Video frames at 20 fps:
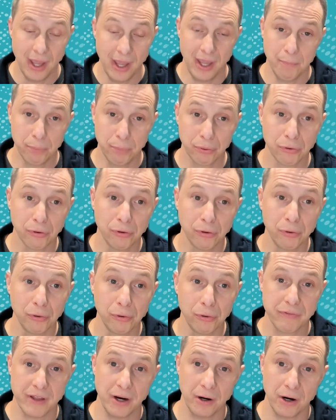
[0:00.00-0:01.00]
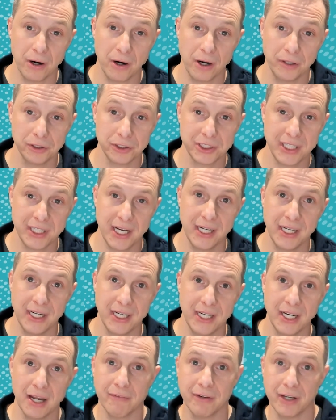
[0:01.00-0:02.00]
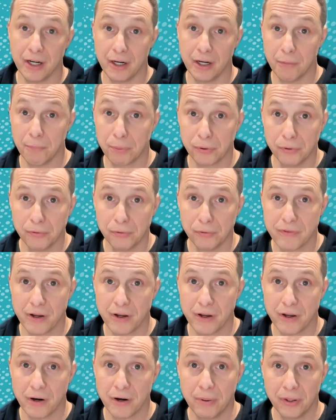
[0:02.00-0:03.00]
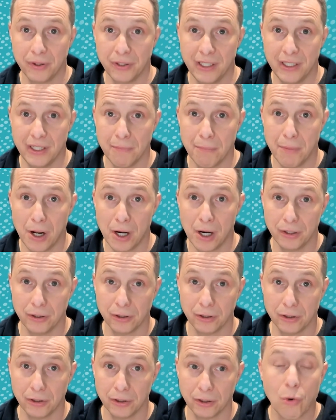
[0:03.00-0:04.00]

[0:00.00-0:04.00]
improve their understanding of it and improve their ability to monitor